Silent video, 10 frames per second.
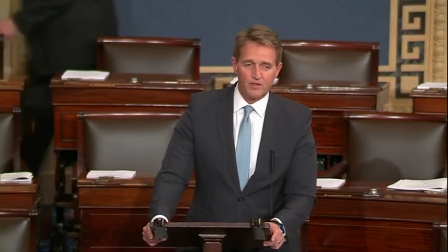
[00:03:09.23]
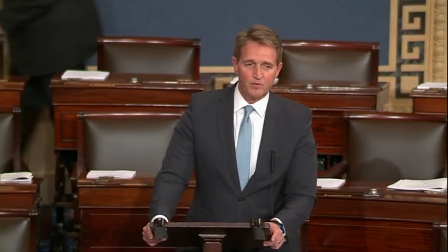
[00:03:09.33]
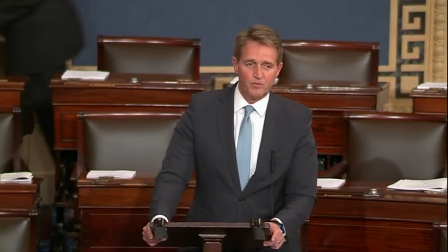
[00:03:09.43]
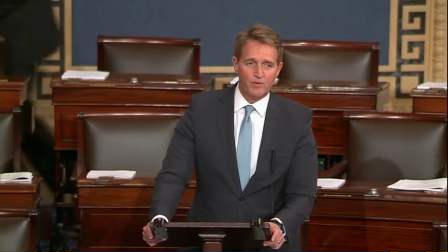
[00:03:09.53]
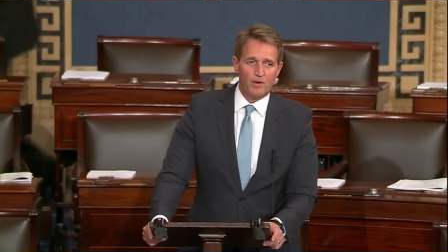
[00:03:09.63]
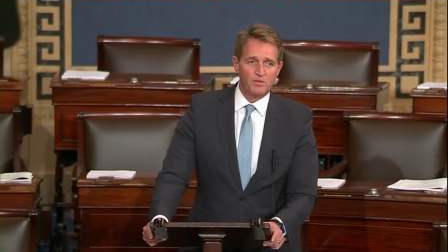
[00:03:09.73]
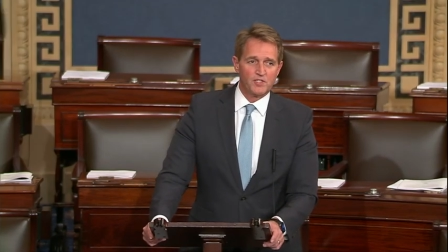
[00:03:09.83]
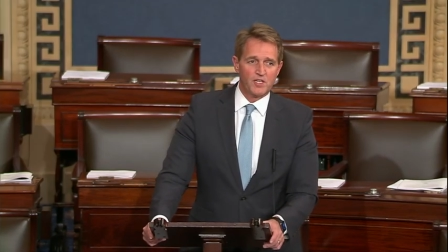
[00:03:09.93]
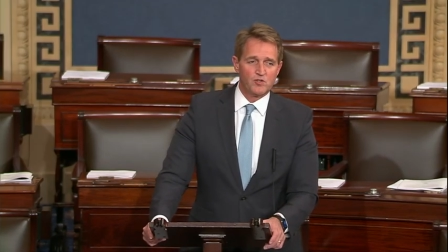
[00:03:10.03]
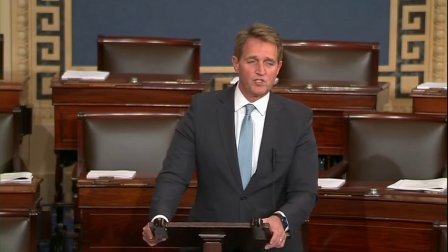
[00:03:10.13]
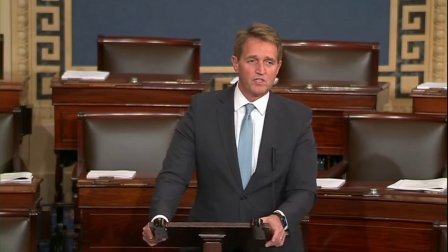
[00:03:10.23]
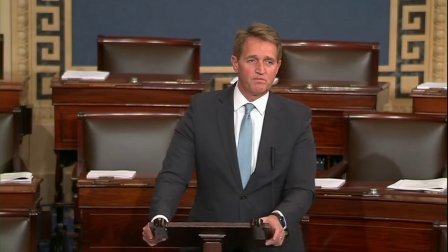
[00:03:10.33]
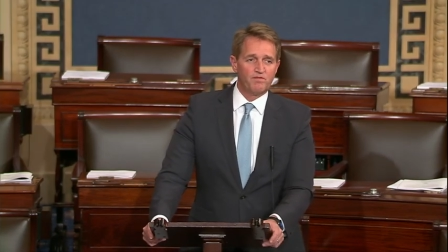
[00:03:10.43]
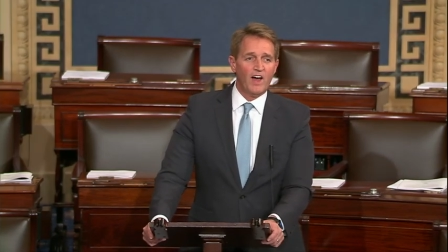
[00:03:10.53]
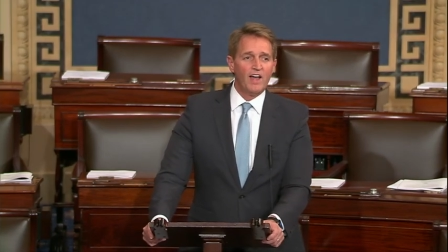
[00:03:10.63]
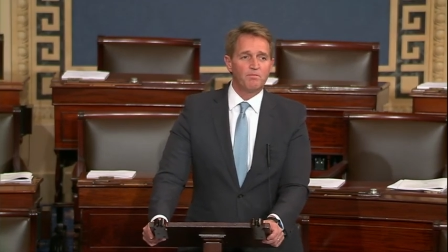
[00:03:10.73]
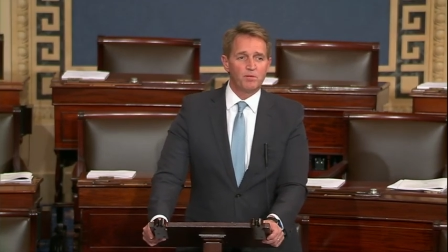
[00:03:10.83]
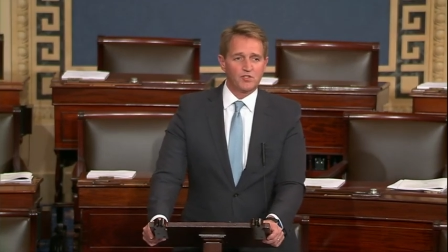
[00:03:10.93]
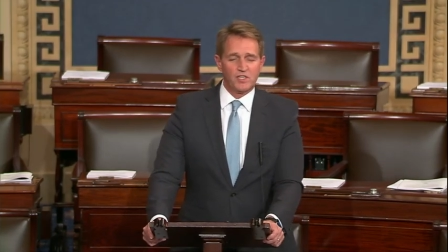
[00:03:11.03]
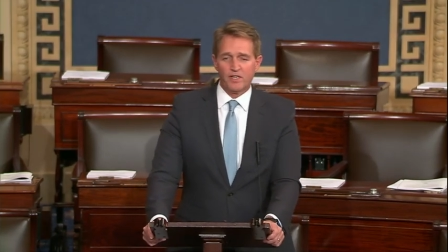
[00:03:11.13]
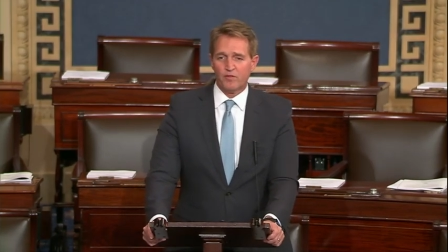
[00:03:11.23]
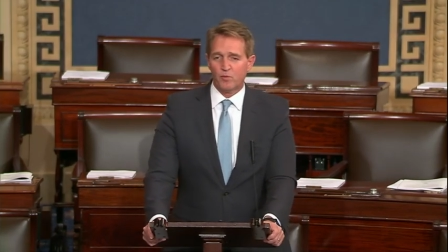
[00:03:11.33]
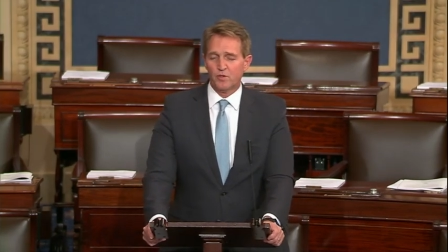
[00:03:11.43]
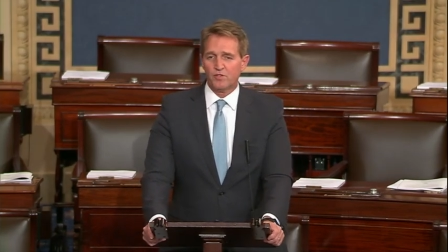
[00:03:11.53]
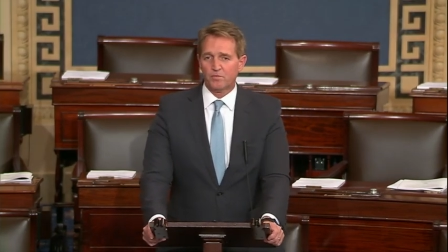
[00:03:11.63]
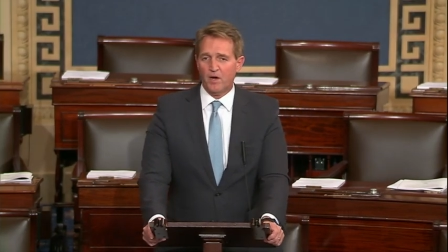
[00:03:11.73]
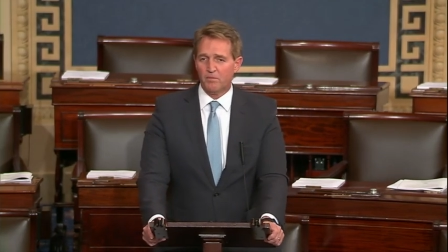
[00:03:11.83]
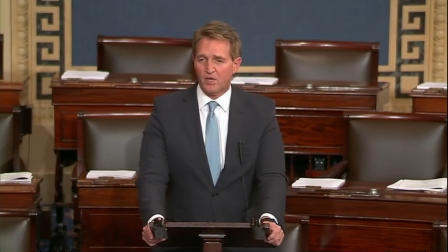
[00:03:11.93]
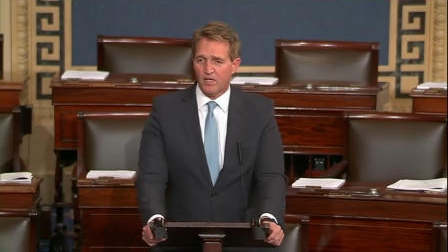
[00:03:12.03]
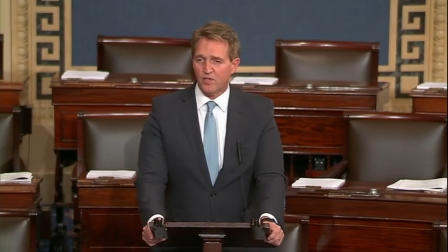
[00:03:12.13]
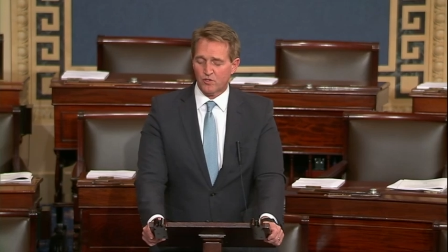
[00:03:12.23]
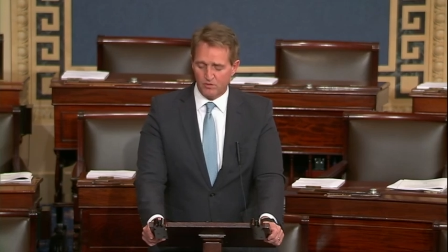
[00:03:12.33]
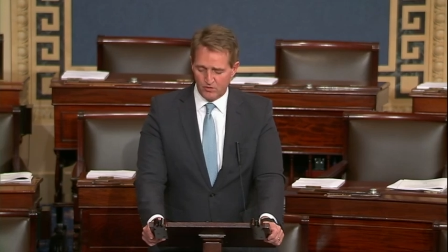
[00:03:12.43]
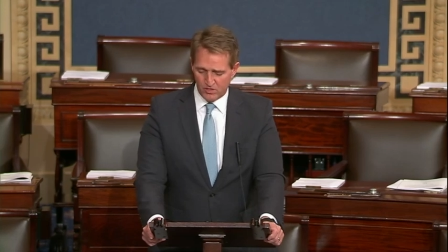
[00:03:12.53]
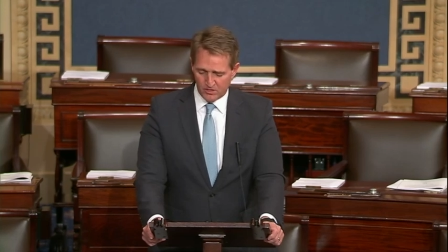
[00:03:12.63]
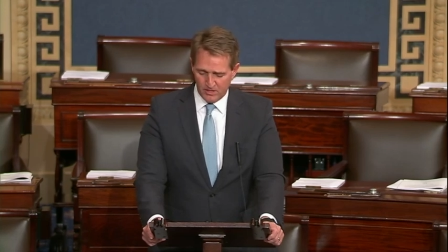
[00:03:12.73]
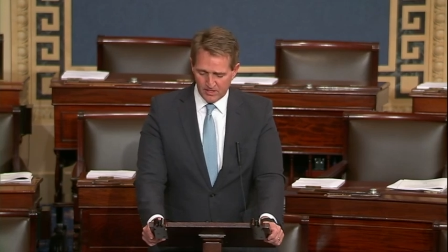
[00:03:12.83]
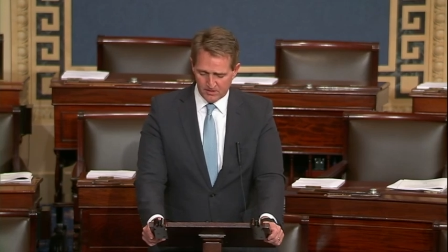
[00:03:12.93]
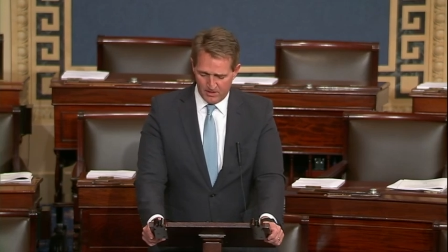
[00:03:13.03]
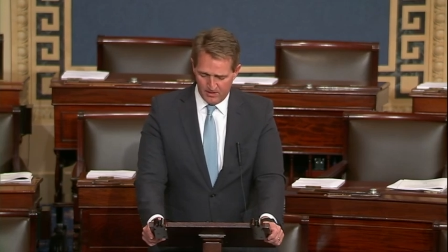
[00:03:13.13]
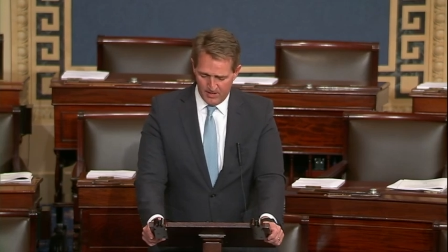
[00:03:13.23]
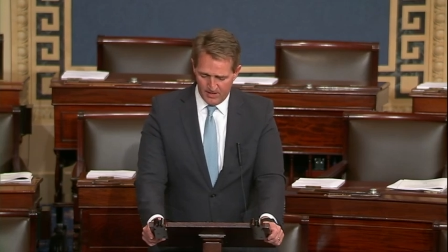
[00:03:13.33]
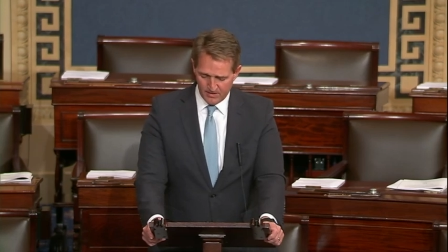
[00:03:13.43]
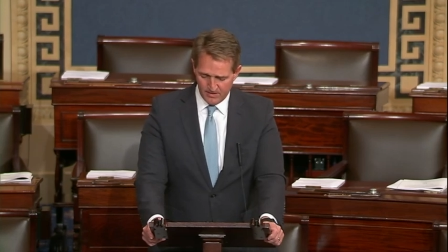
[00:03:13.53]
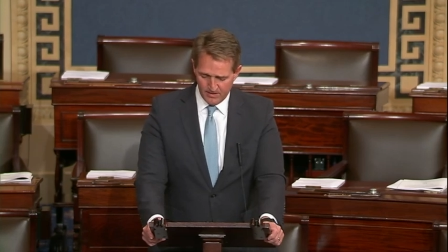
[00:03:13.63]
We represent just 5% of the world's population, or just less than that.